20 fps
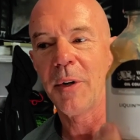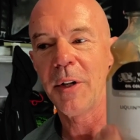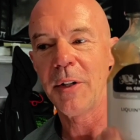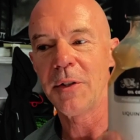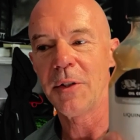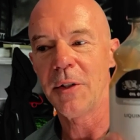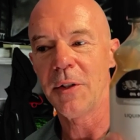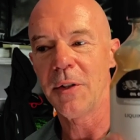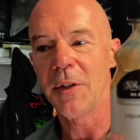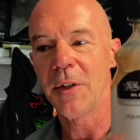
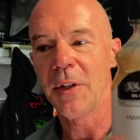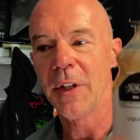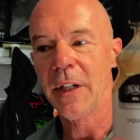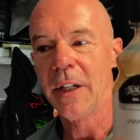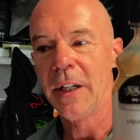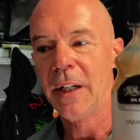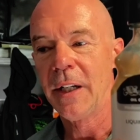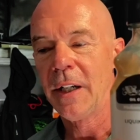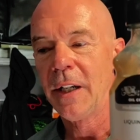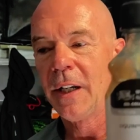original,
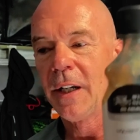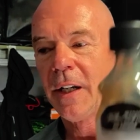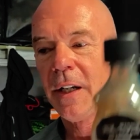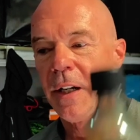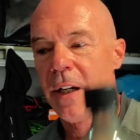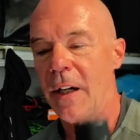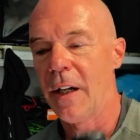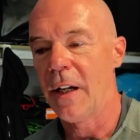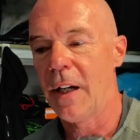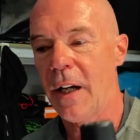
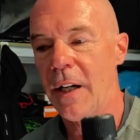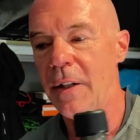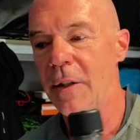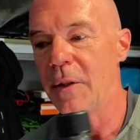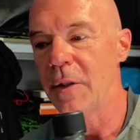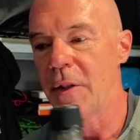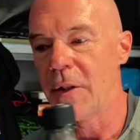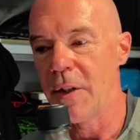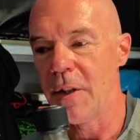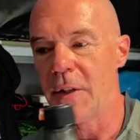I
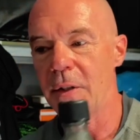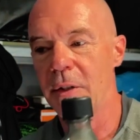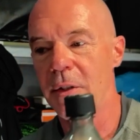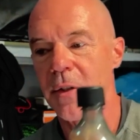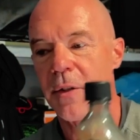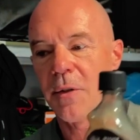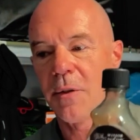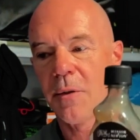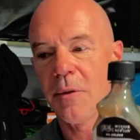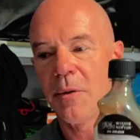use
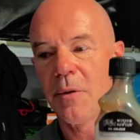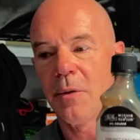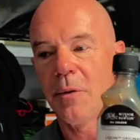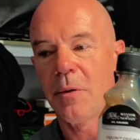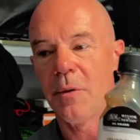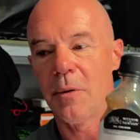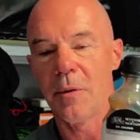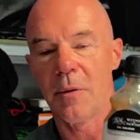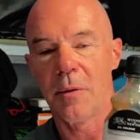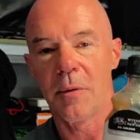this
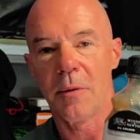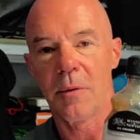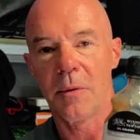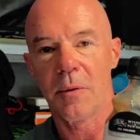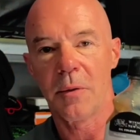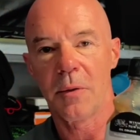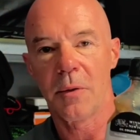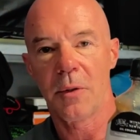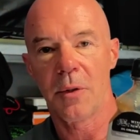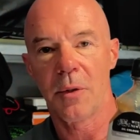to
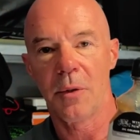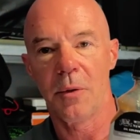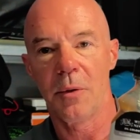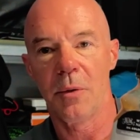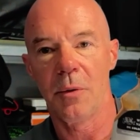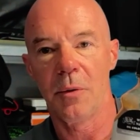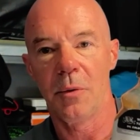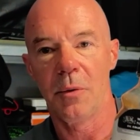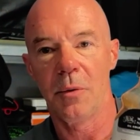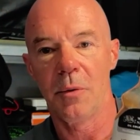
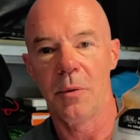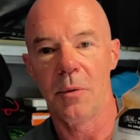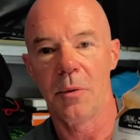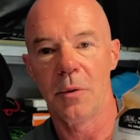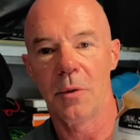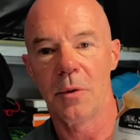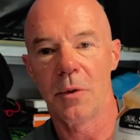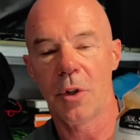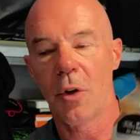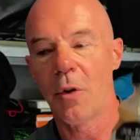
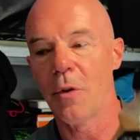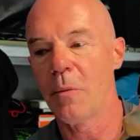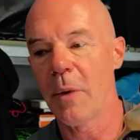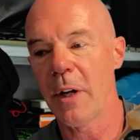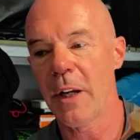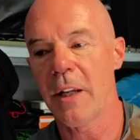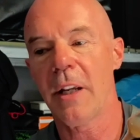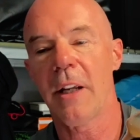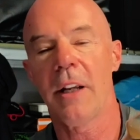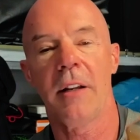
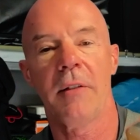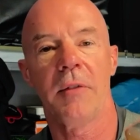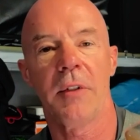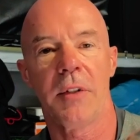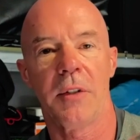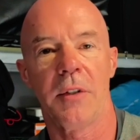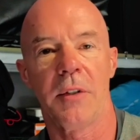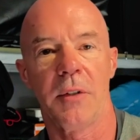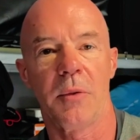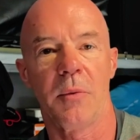tone my
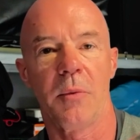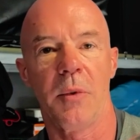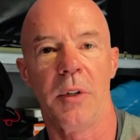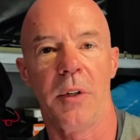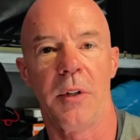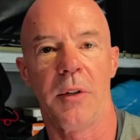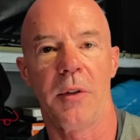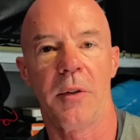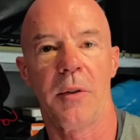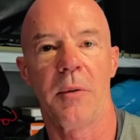canvases
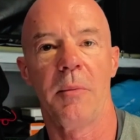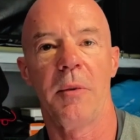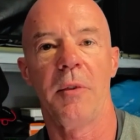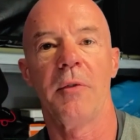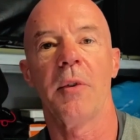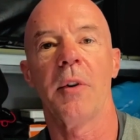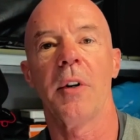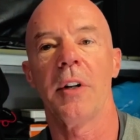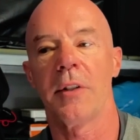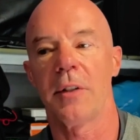with
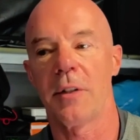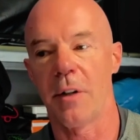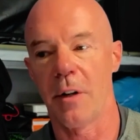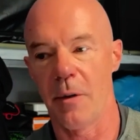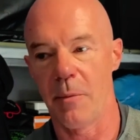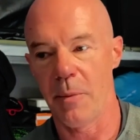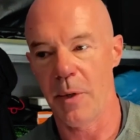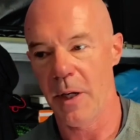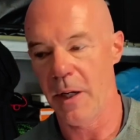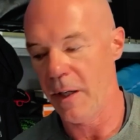before I
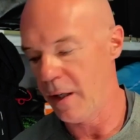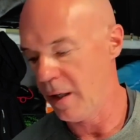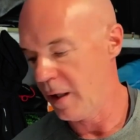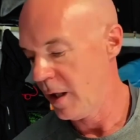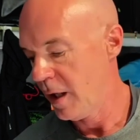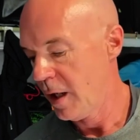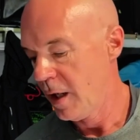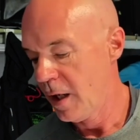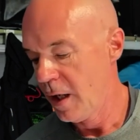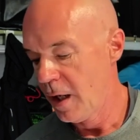start
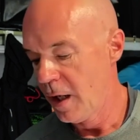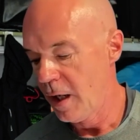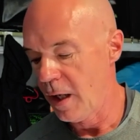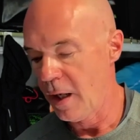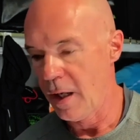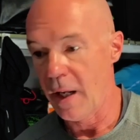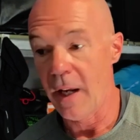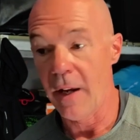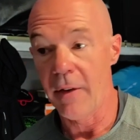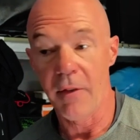painting.
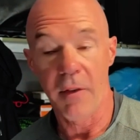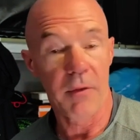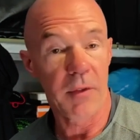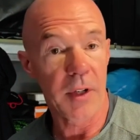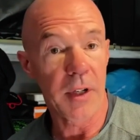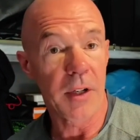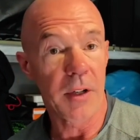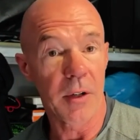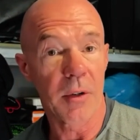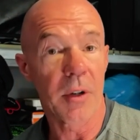And I have a
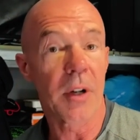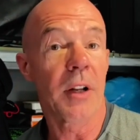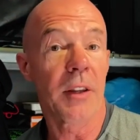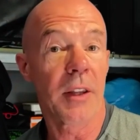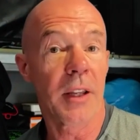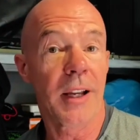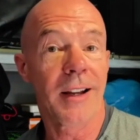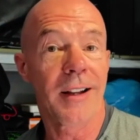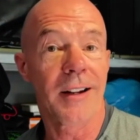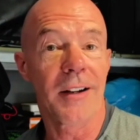video
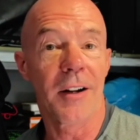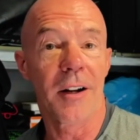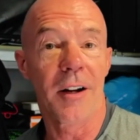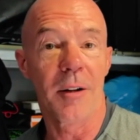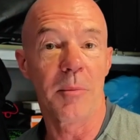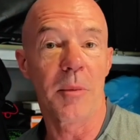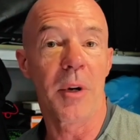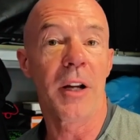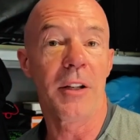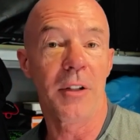on that
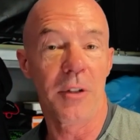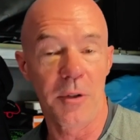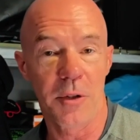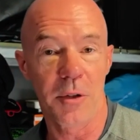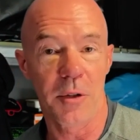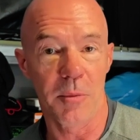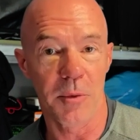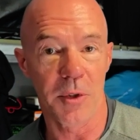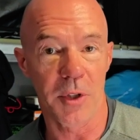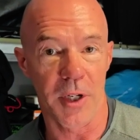on my
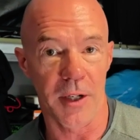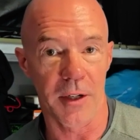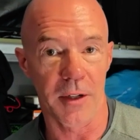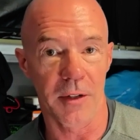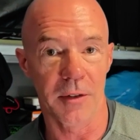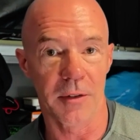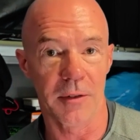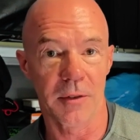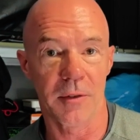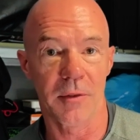YouTube
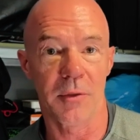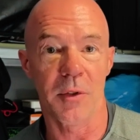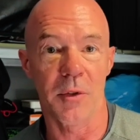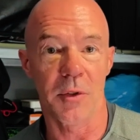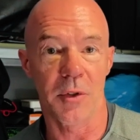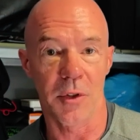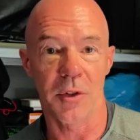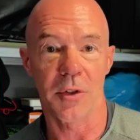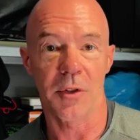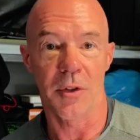channel. If
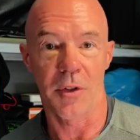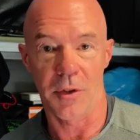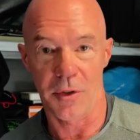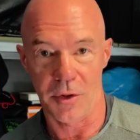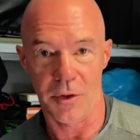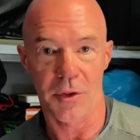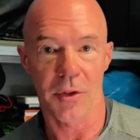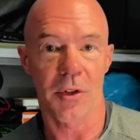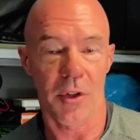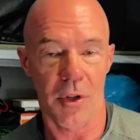you just
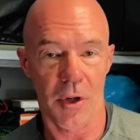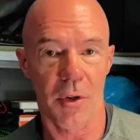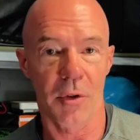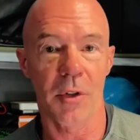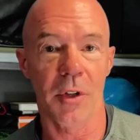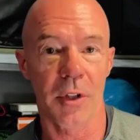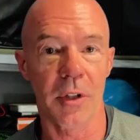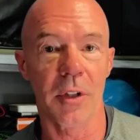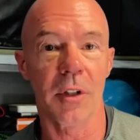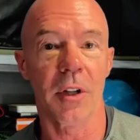search
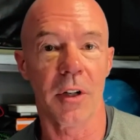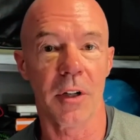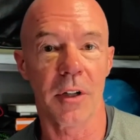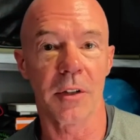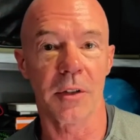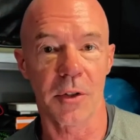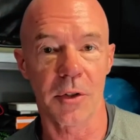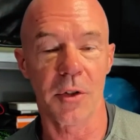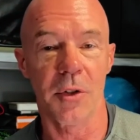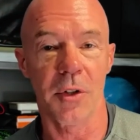Cody
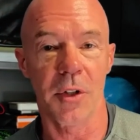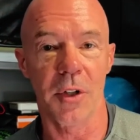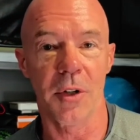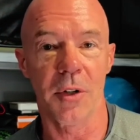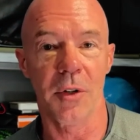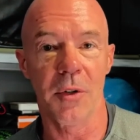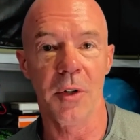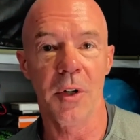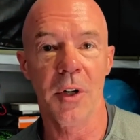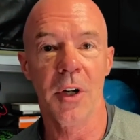DeLong
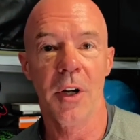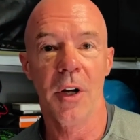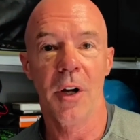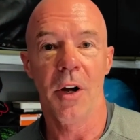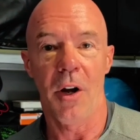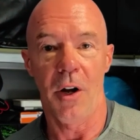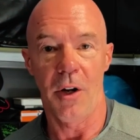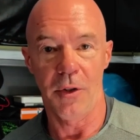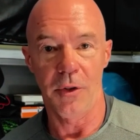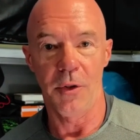Studio
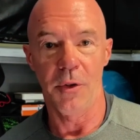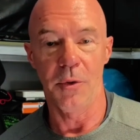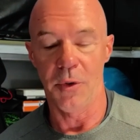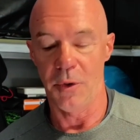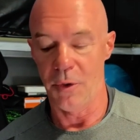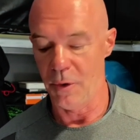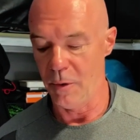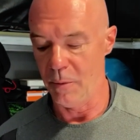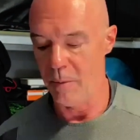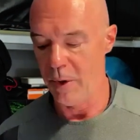on
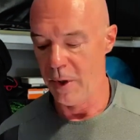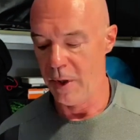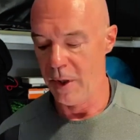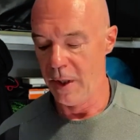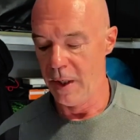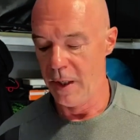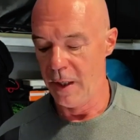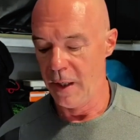YouTube,